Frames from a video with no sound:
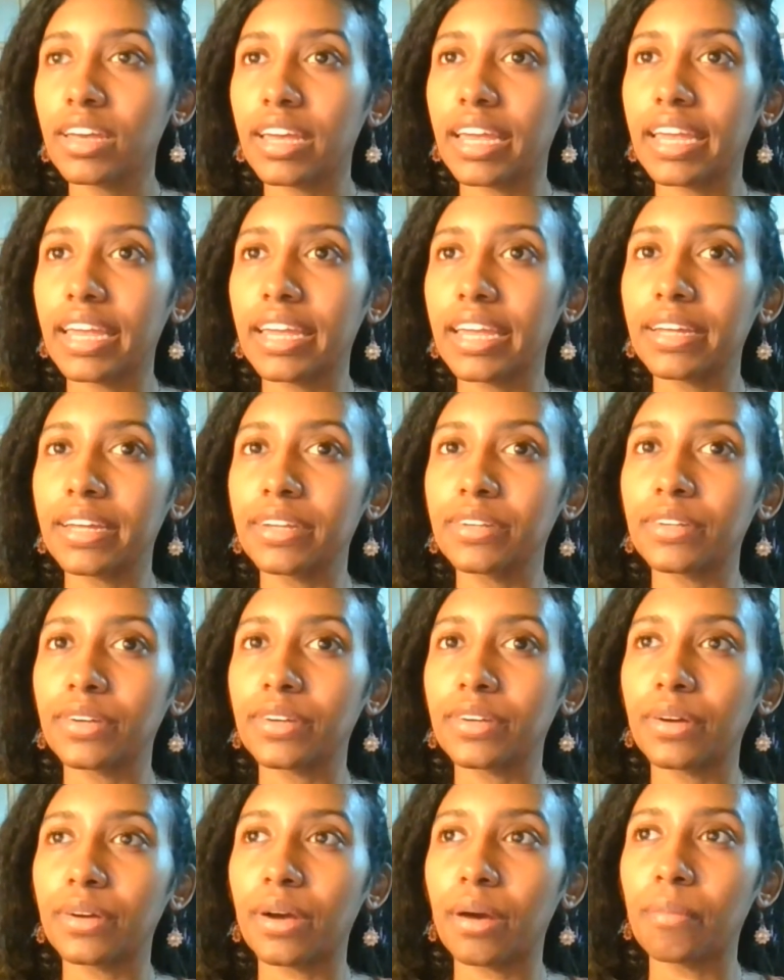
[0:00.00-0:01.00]
And
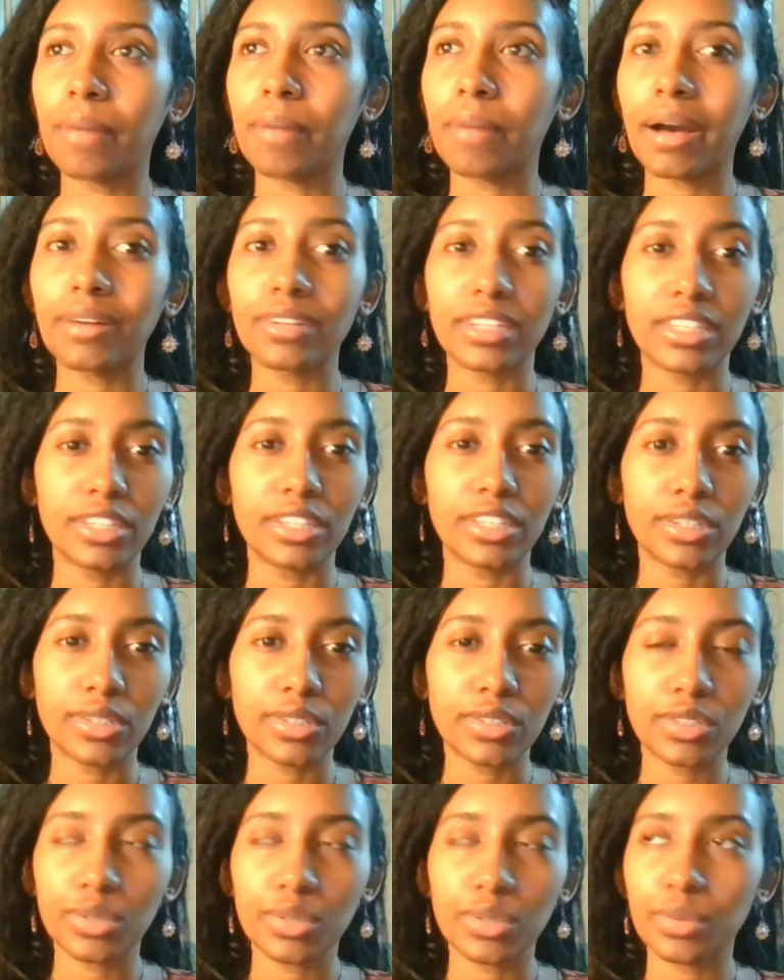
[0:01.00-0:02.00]
about a year
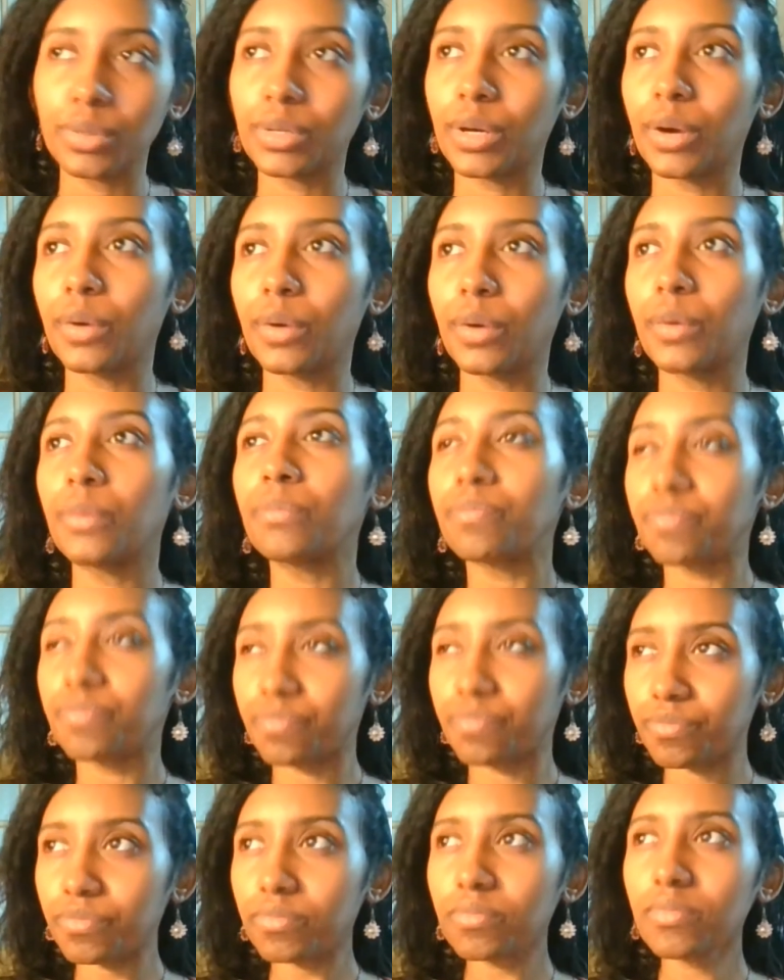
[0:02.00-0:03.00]
or two ago,
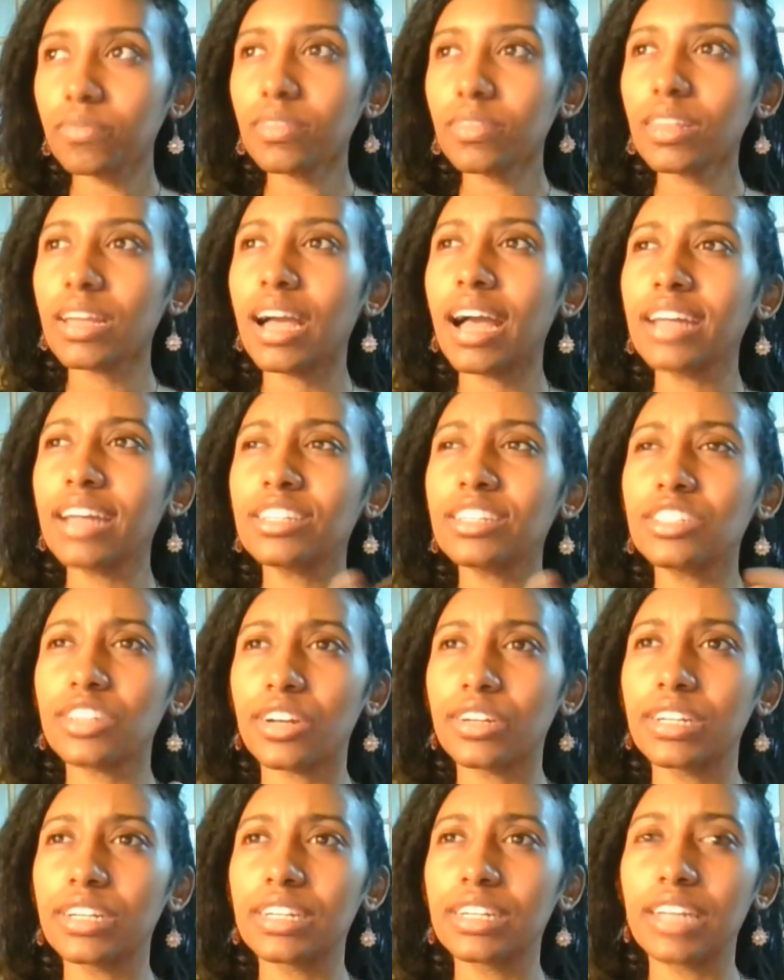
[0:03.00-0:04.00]
I
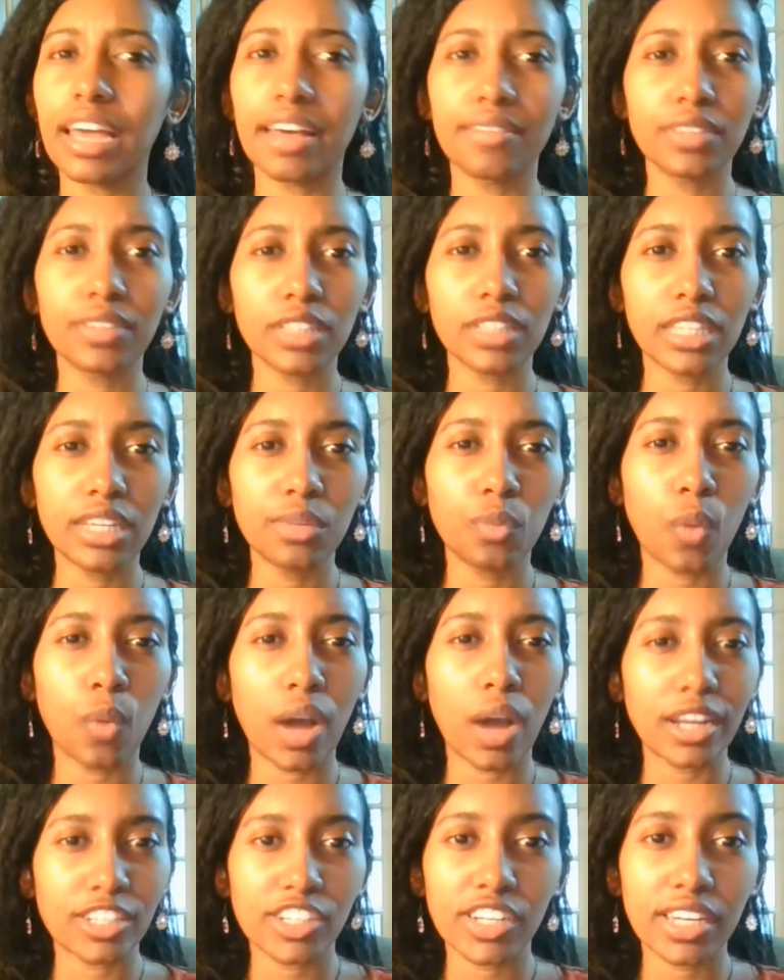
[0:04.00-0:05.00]
started heavily
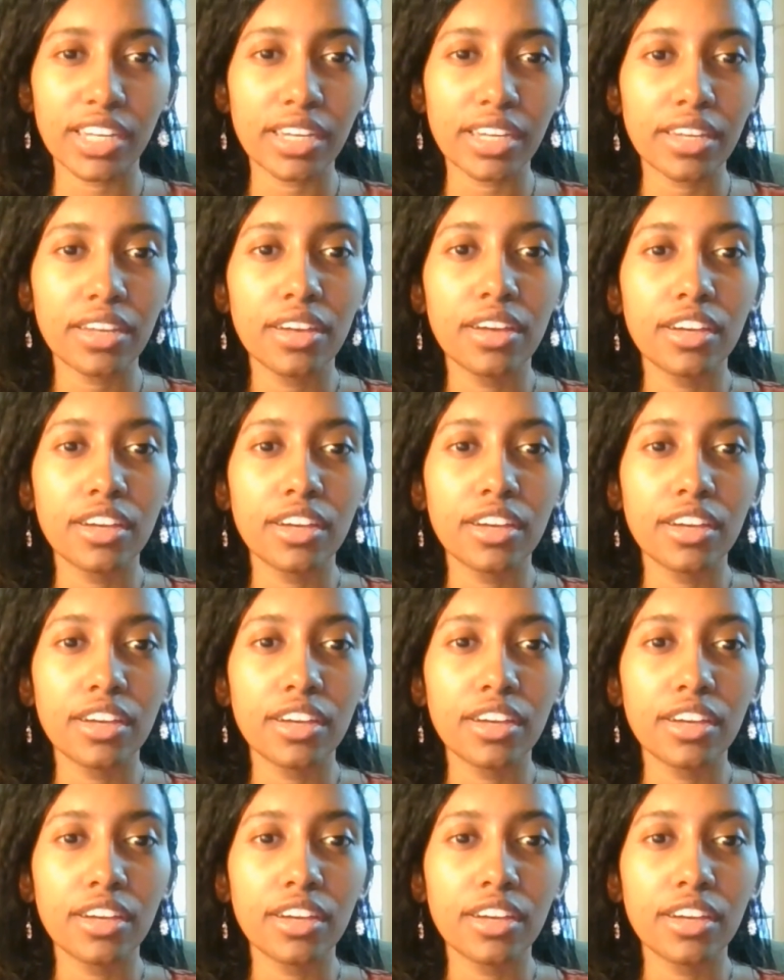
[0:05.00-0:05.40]
watching